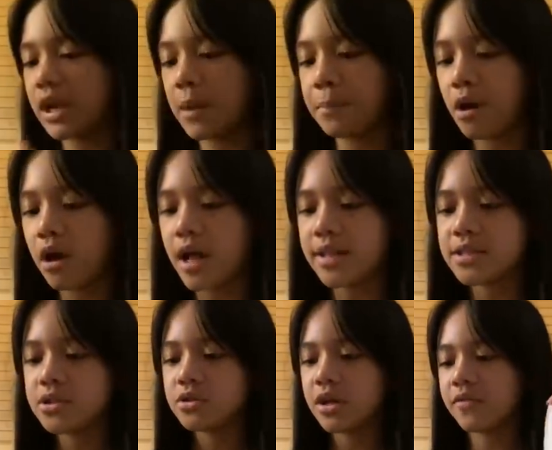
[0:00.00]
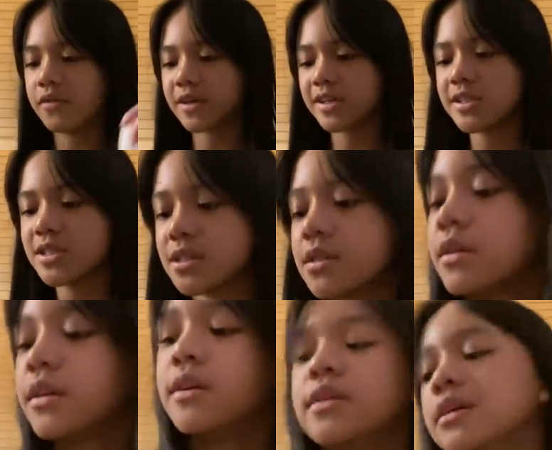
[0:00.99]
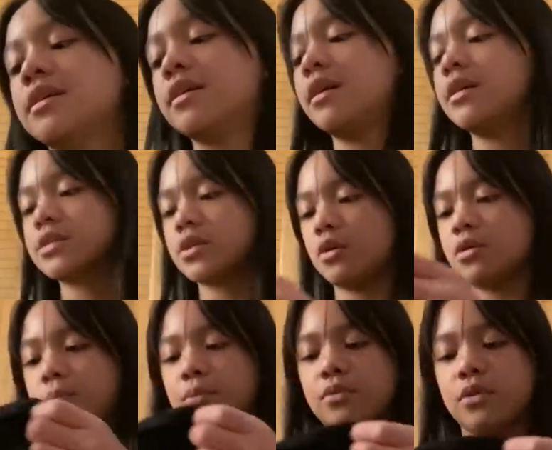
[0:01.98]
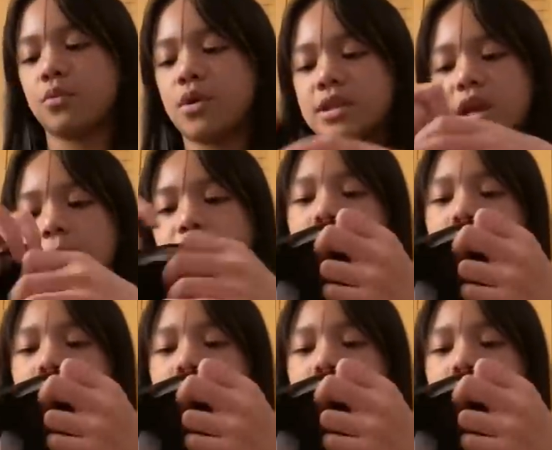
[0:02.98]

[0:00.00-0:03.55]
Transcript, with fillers: bought at Stradivarius. So the, the one that I bought